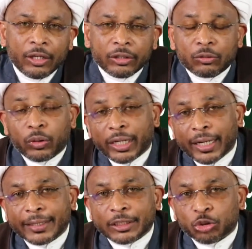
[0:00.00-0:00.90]
Working
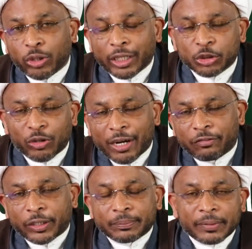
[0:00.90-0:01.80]
as a truck
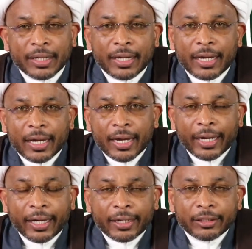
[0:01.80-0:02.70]
driver,
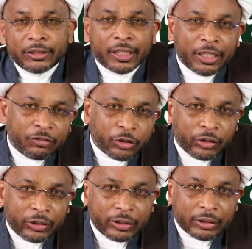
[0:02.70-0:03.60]

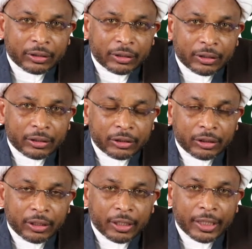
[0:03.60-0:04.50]
deliver
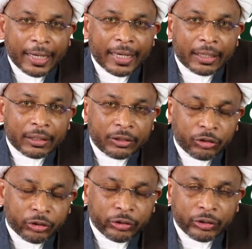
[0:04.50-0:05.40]

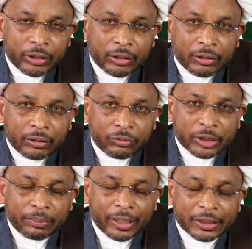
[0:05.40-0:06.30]
your
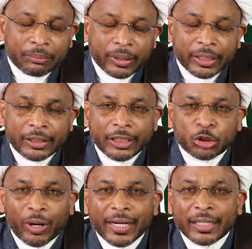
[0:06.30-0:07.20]
responsibility,
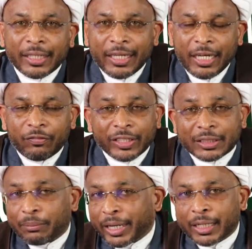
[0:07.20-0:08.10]
try to leave, and
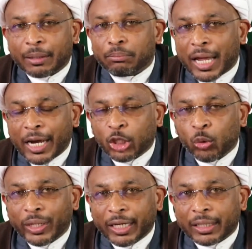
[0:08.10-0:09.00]
somebody could block
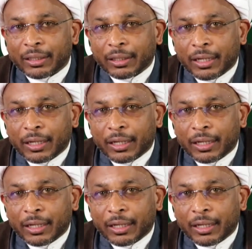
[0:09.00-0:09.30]
you in,